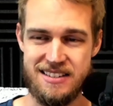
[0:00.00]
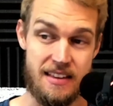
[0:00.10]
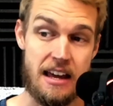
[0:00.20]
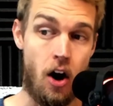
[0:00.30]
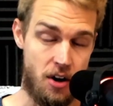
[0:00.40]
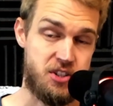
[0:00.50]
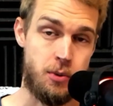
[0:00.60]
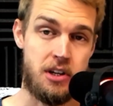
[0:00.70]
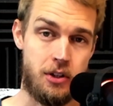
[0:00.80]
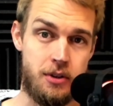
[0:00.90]
and that also
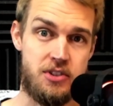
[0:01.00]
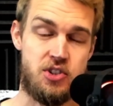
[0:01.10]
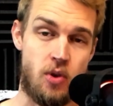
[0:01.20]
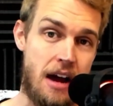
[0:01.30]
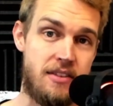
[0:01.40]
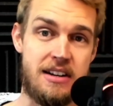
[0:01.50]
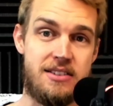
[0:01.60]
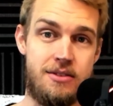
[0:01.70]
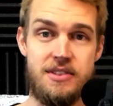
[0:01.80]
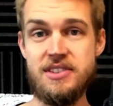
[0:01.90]
includes driving
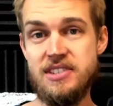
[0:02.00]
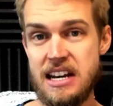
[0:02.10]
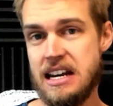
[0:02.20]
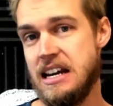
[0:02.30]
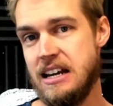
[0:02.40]
to the city